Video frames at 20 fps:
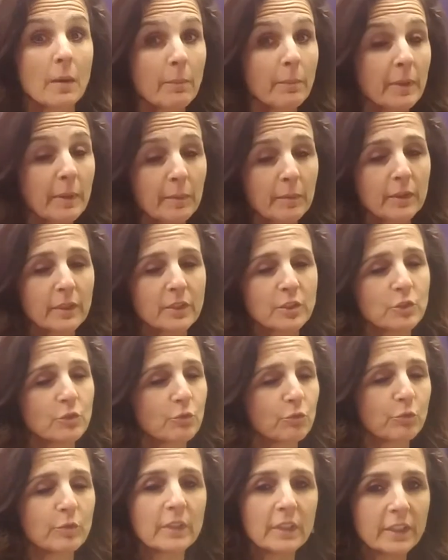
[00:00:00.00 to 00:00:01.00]
people it's
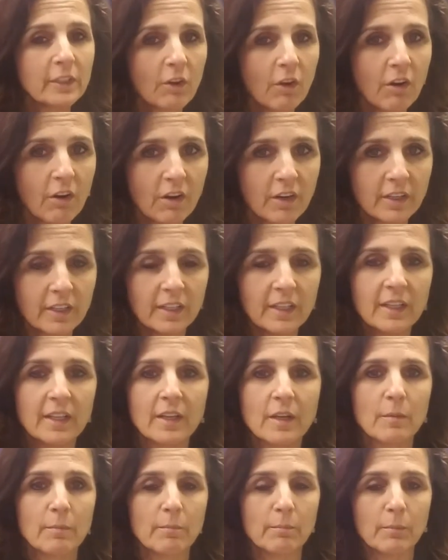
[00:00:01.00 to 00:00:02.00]
really hard.
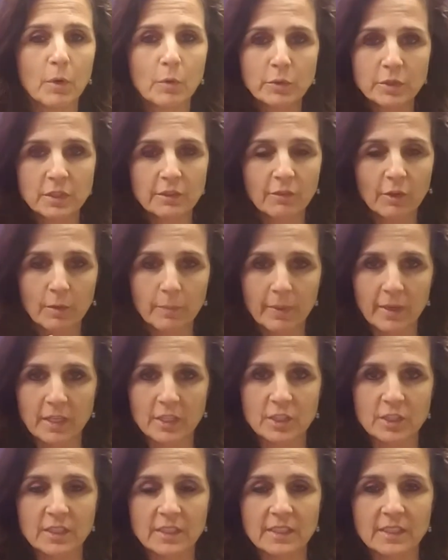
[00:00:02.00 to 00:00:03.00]
Most of our
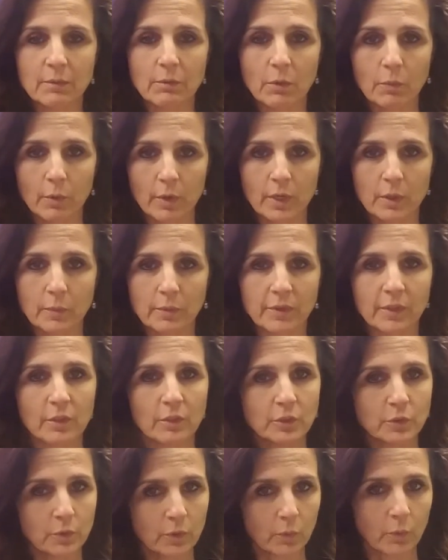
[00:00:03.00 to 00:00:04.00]
patients that we're working with that are
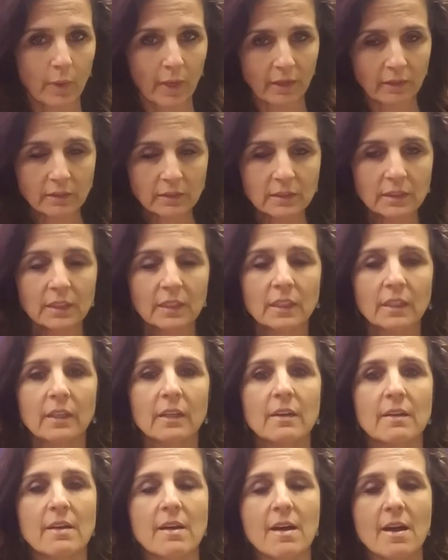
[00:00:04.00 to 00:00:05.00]
doing well
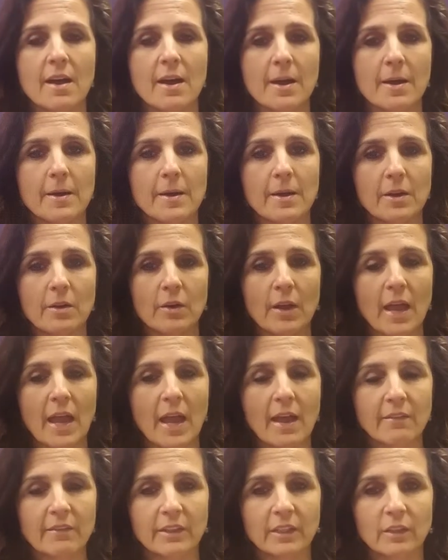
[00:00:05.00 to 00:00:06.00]
are
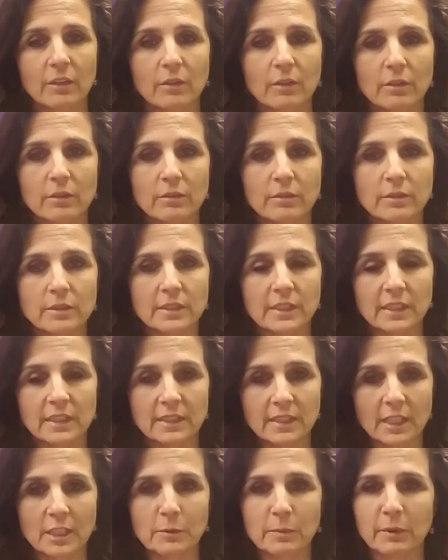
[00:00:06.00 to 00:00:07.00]
having
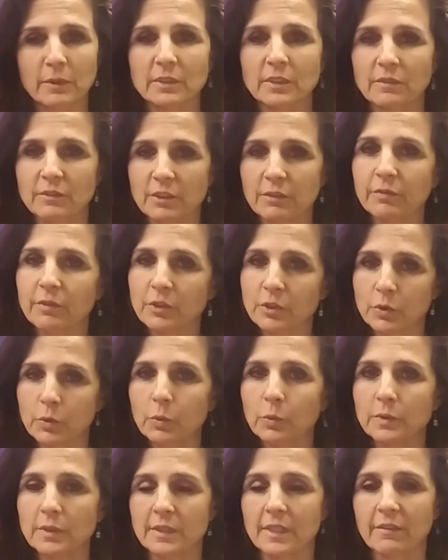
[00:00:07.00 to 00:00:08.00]
success because of different
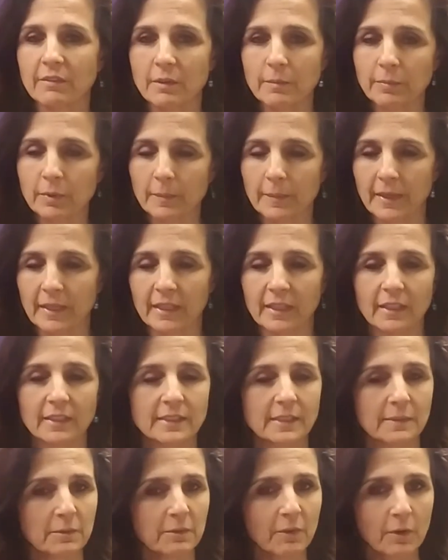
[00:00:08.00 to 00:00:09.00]
tools that they've implemented.
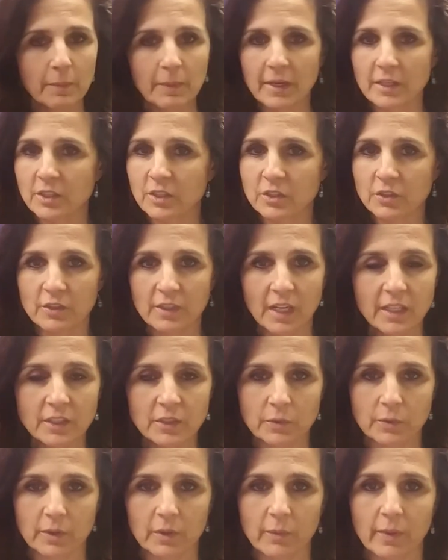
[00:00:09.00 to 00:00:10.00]
Some of our patients are not
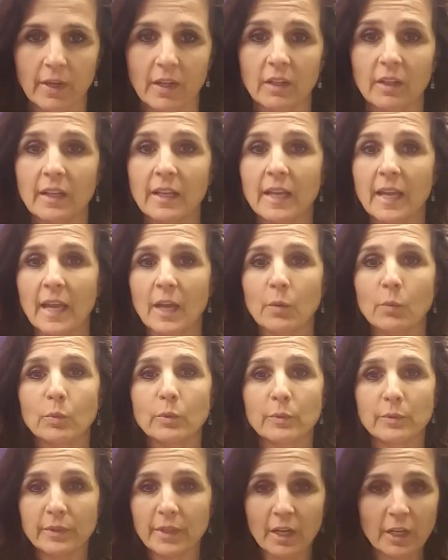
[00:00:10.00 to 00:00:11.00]
doing well, and
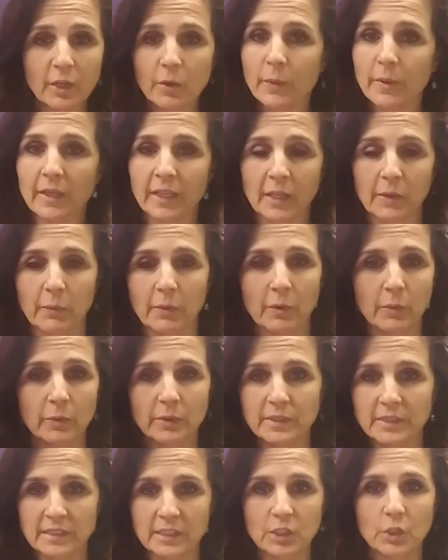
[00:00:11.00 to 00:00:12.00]
we're not going anywhere. We'll
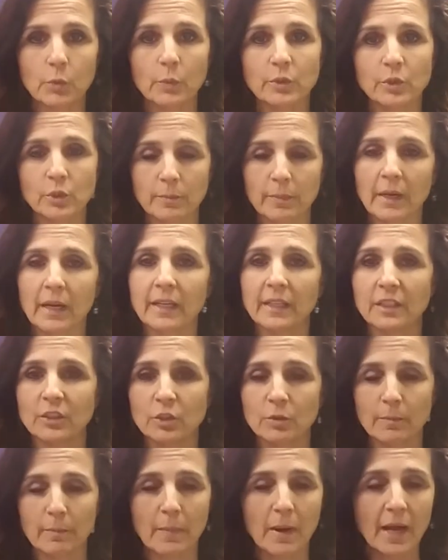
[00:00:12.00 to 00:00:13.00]
see you when your body and
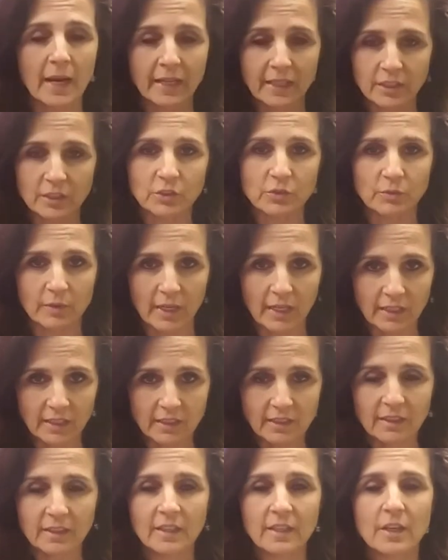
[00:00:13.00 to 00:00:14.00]
your mind is
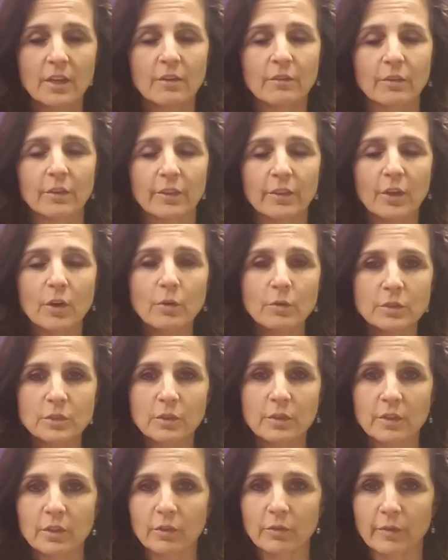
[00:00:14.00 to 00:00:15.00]
ready. For those
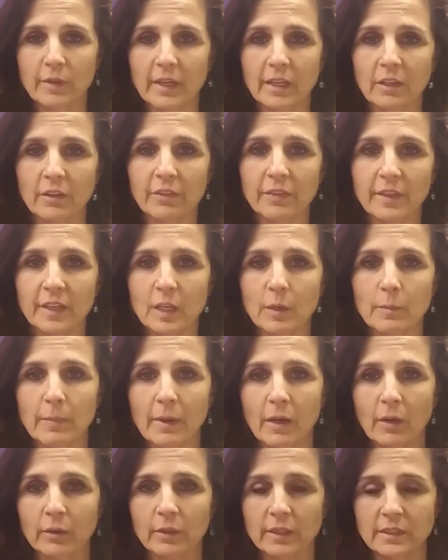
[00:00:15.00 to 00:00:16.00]
that are ready to think
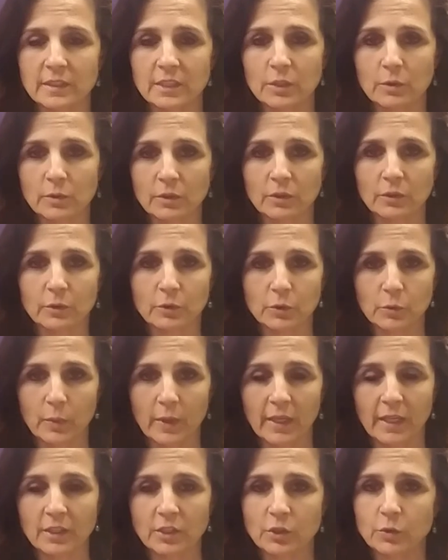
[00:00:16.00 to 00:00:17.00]
about continuing to lose
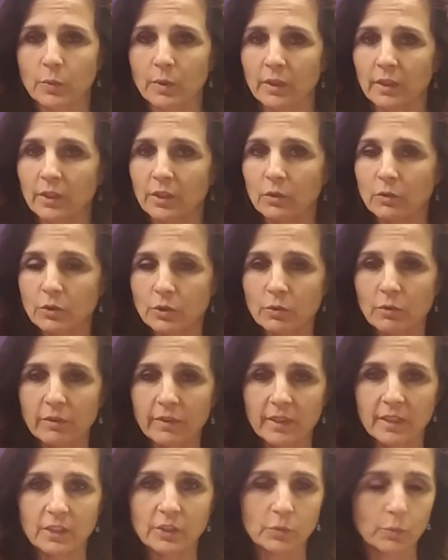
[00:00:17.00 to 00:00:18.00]
weight, I just want to let you know two
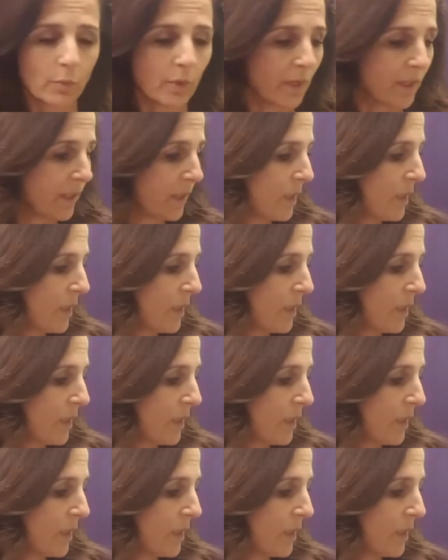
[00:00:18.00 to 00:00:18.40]
things. One,